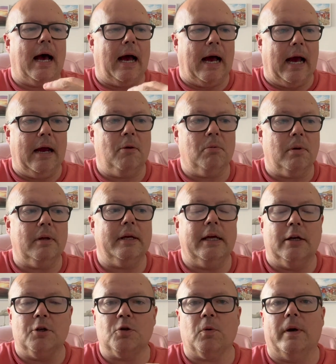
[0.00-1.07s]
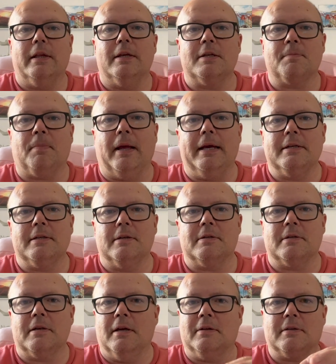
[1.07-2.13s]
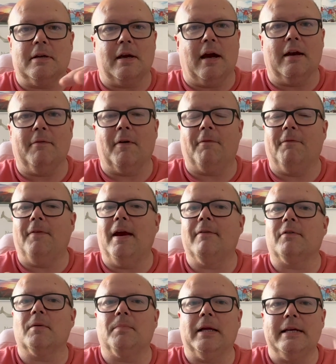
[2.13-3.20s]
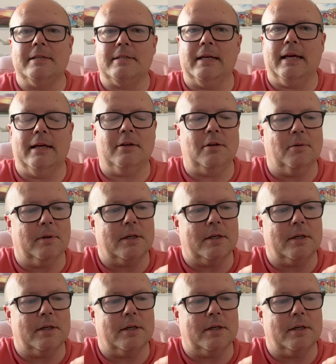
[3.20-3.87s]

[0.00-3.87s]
I really enjoy this place. It's kind of a favorite place to get to,